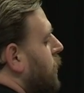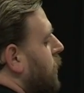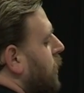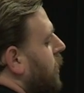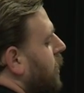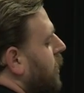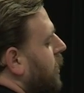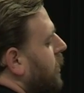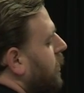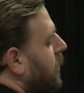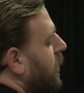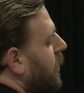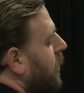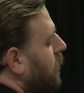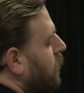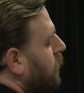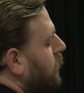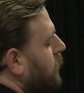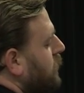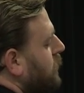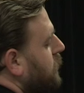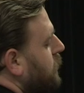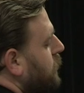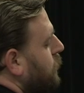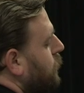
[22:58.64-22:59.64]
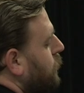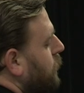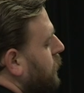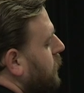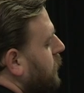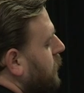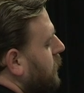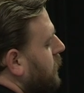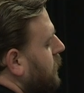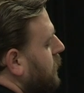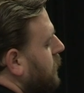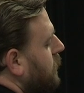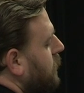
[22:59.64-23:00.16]
And now we're just doing
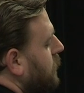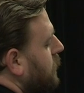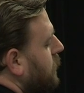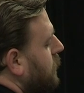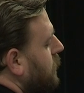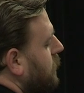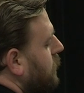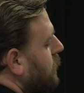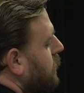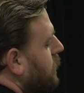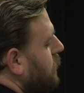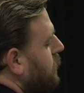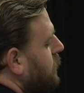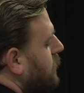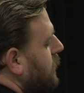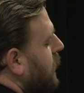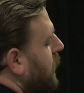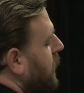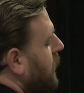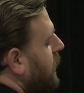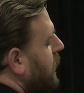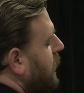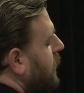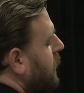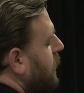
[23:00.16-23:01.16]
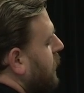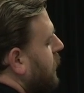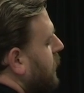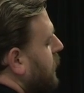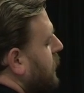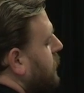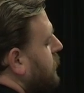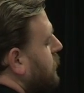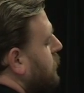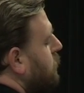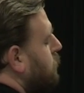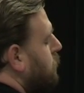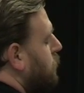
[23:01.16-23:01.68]
little tiny
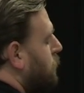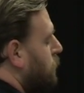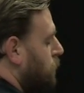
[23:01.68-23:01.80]
things